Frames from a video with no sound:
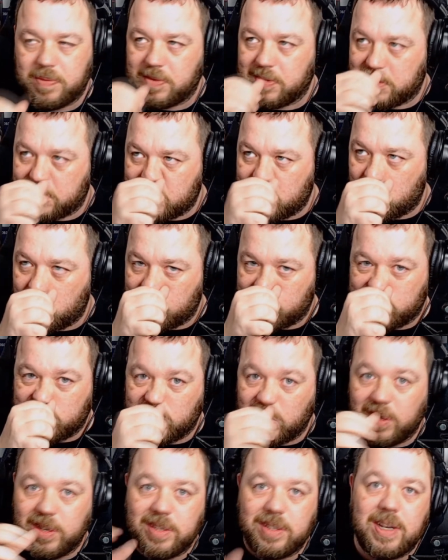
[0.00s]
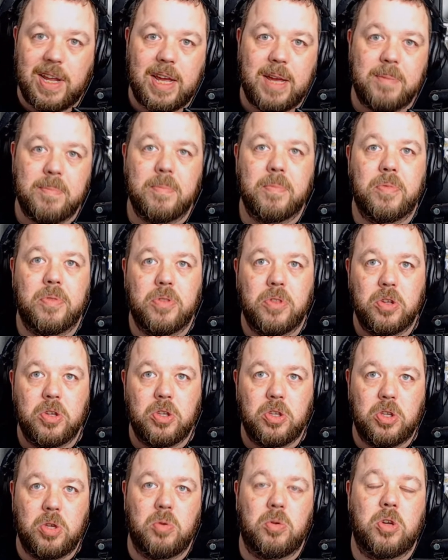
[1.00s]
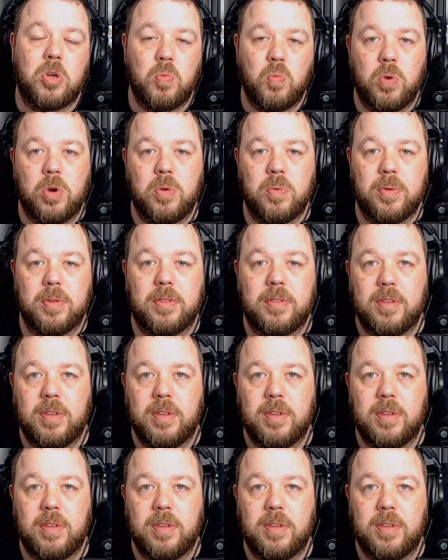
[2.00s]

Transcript: So a solid name that you can work with.